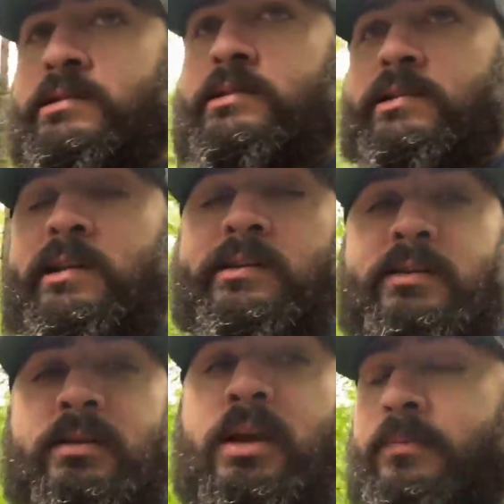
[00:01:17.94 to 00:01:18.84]
So,
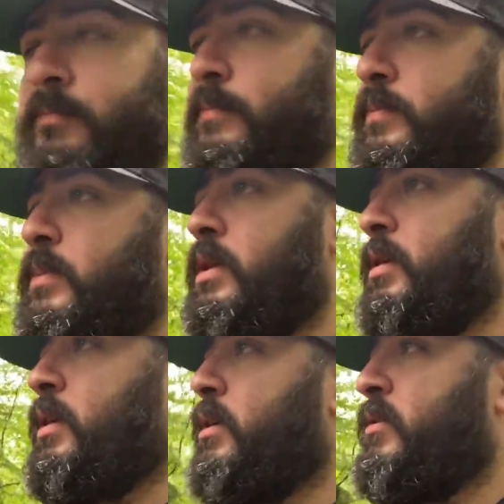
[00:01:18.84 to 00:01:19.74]
yeah,
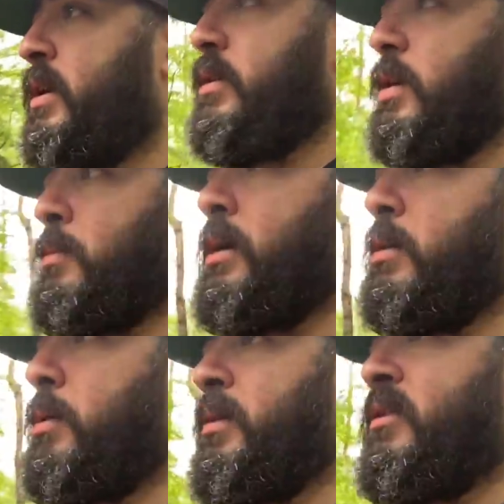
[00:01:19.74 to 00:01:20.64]
I decided to come out here
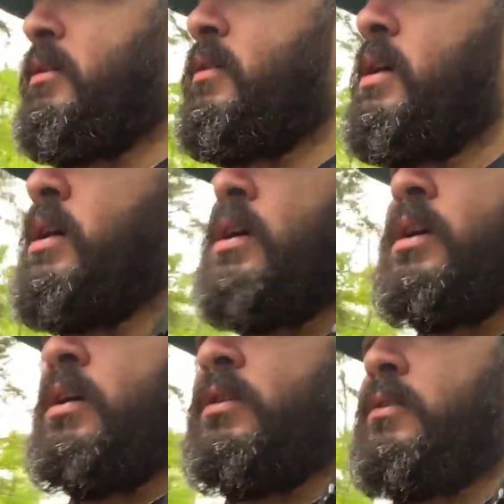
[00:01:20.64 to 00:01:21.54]
by myself
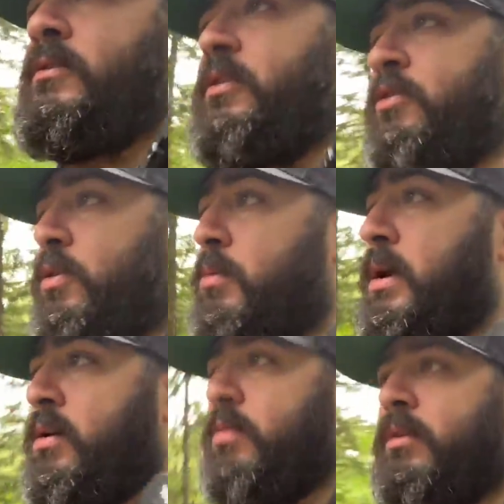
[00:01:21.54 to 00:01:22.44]
so essentially what my
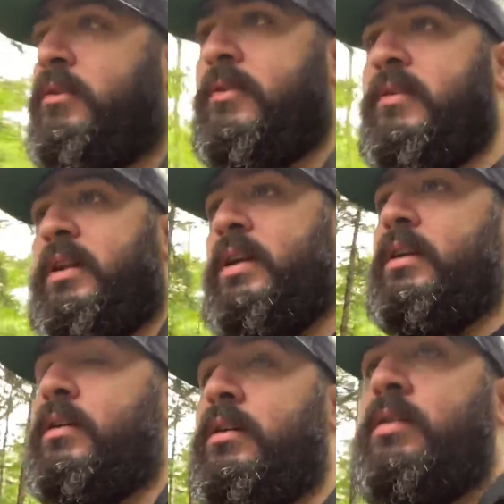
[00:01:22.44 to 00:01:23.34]
goal is for today
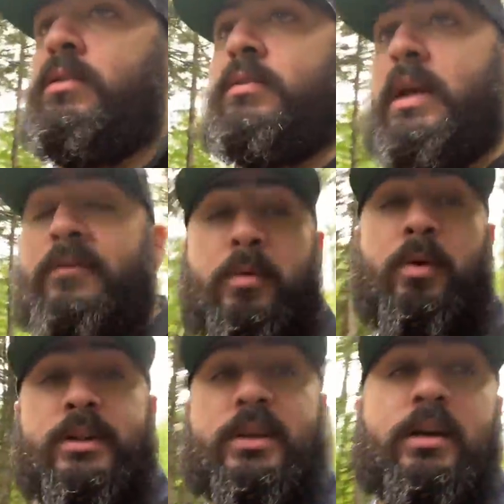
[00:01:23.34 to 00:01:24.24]
if it
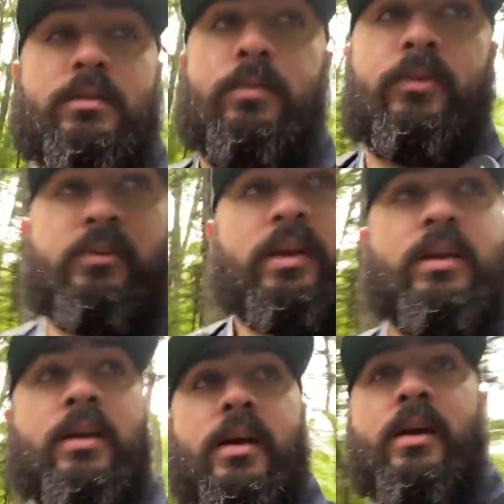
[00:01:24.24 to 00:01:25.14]
works out we'll see
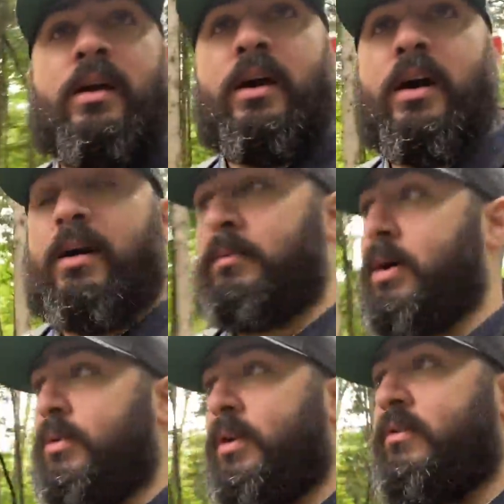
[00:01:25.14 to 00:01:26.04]
um, i
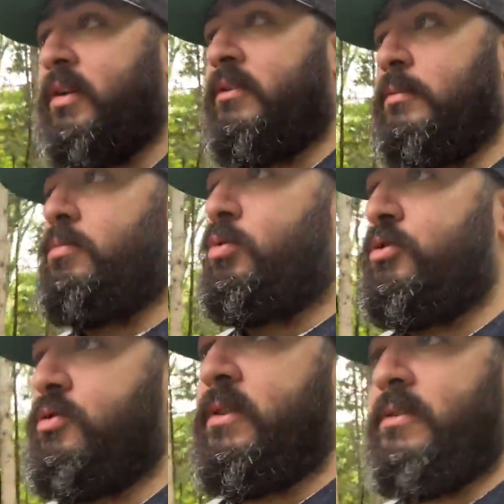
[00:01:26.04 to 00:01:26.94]
want to take some
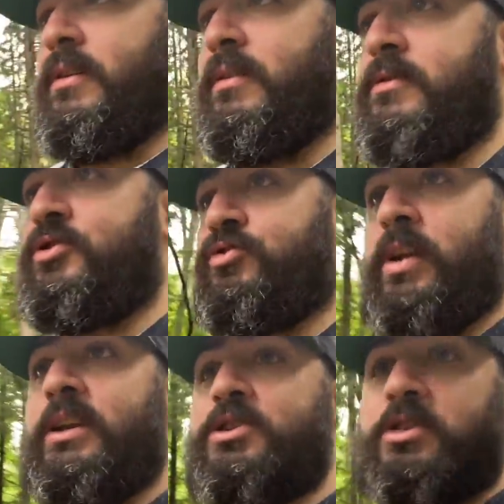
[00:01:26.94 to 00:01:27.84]
portraits of
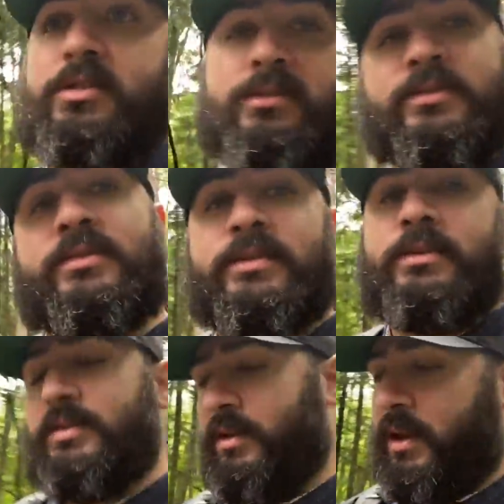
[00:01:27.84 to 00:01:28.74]
strangers
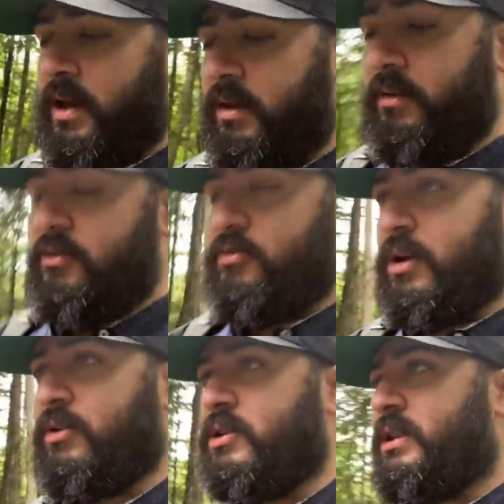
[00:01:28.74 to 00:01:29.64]
yeah
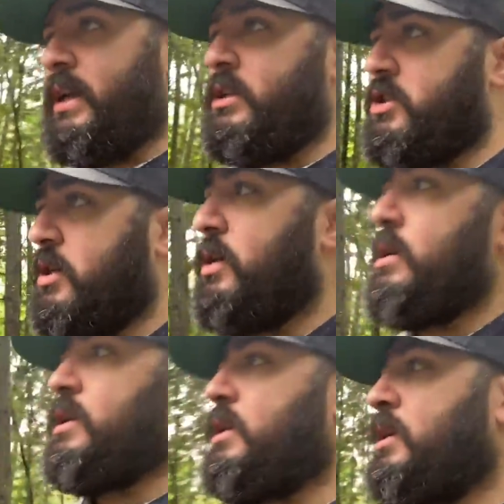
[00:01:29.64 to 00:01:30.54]
stranger danger
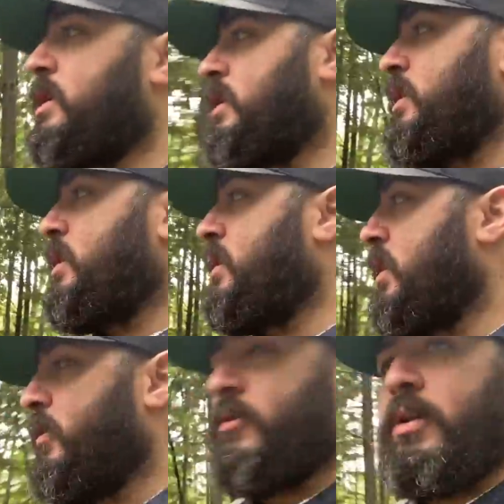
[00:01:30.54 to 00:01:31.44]

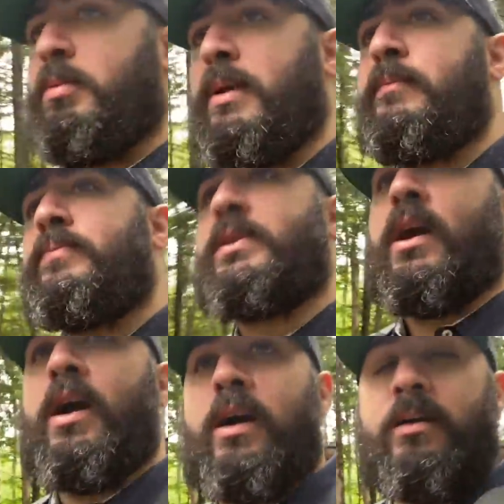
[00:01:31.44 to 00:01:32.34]
that was creepy
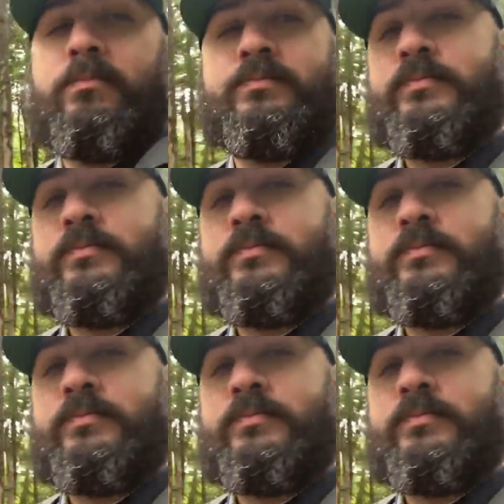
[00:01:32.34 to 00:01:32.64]
um,